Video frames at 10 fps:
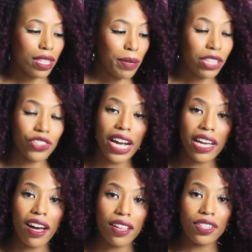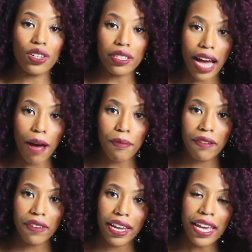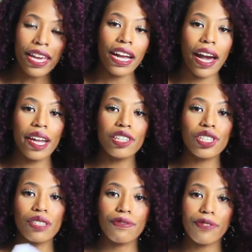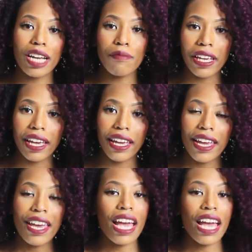the picture I color on top of it and kind of just framing it.